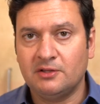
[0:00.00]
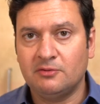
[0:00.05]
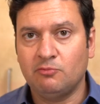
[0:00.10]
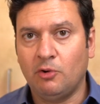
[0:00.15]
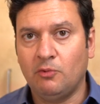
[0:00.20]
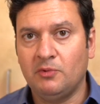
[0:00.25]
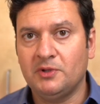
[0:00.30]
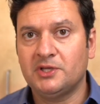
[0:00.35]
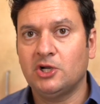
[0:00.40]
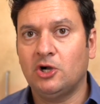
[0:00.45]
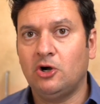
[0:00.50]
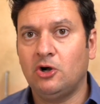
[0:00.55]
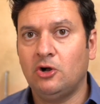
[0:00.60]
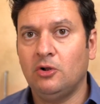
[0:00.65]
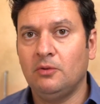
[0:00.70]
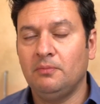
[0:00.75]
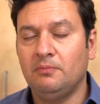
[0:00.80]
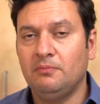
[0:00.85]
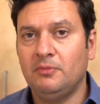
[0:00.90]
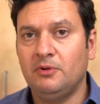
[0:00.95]
what we
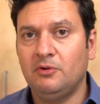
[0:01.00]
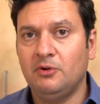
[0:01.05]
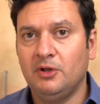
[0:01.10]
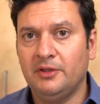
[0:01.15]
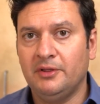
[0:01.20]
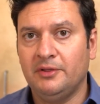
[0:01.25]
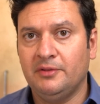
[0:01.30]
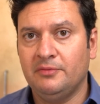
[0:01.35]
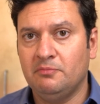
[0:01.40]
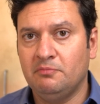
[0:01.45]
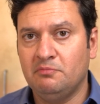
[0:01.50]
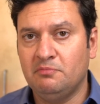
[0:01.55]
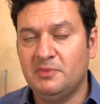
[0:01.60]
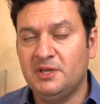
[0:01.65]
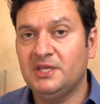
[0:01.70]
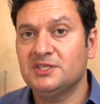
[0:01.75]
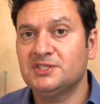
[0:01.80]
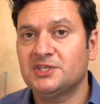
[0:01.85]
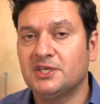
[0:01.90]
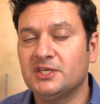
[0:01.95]
call
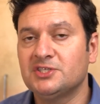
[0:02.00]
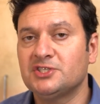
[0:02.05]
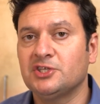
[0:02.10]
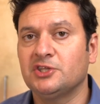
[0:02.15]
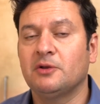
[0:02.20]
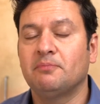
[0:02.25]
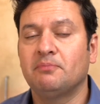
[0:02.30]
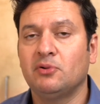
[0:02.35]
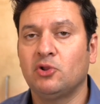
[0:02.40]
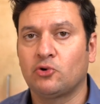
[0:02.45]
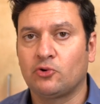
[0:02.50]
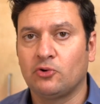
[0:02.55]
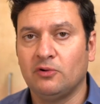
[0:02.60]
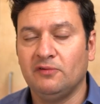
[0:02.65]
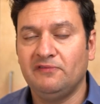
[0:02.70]
meniscus in the plural